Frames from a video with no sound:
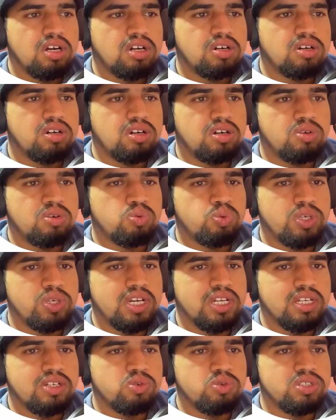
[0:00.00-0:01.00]
we
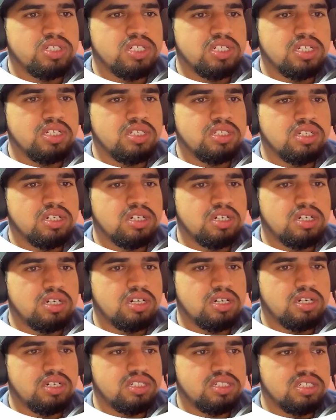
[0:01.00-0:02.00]
can use it in the
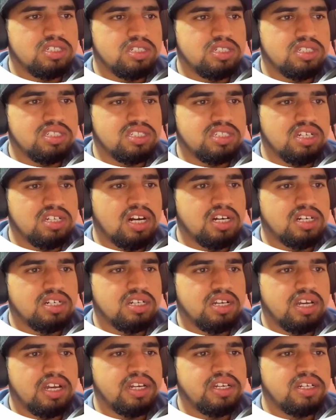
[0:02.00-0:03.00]
start
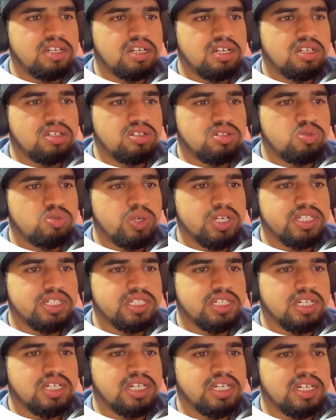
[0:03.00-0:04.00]
and to extract
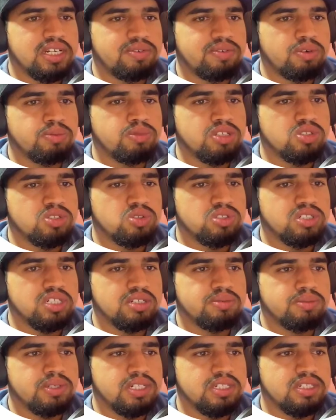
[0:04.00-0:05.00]
the data from the source
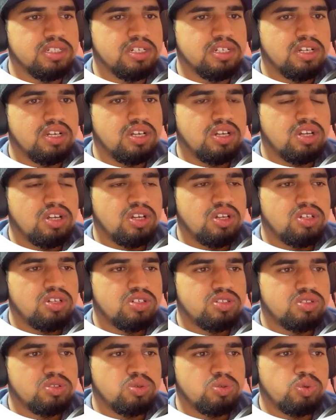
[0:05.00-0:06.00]
database.
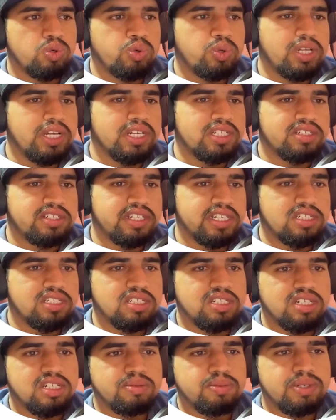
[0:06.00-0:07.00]
So we will extract the
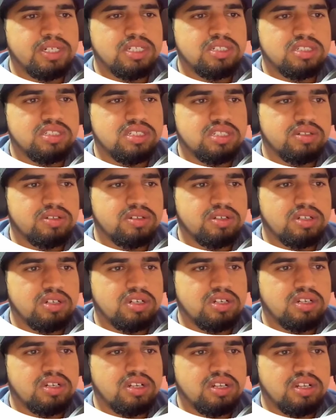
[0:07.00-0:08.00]
database
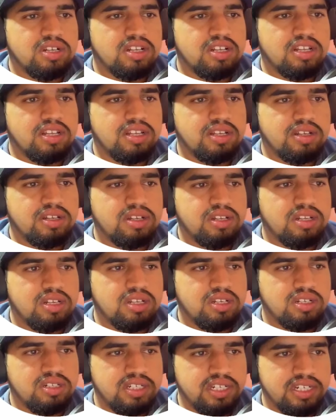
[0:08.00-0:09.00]

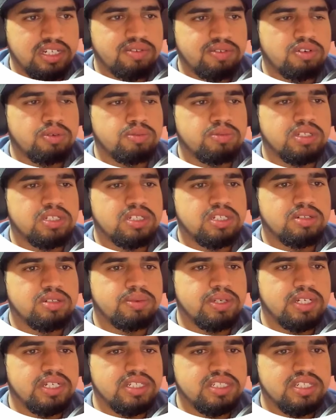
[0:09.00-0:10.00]
data from the
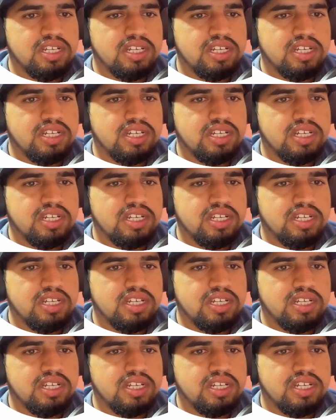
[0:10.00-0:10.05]
database